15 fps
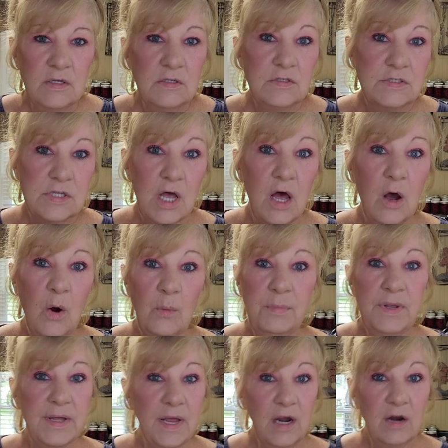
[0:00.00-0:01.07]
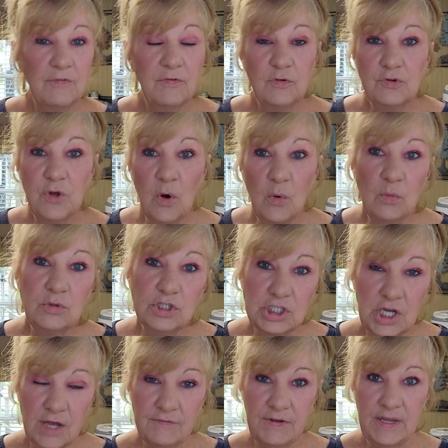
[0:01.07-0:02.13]
So be careful. Don't
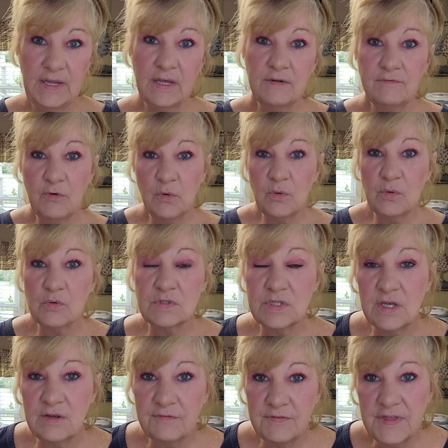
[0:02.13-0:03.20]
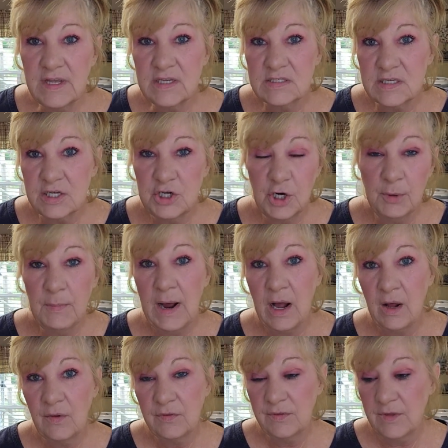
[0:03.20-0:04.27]
shove handfuls of things in your mouth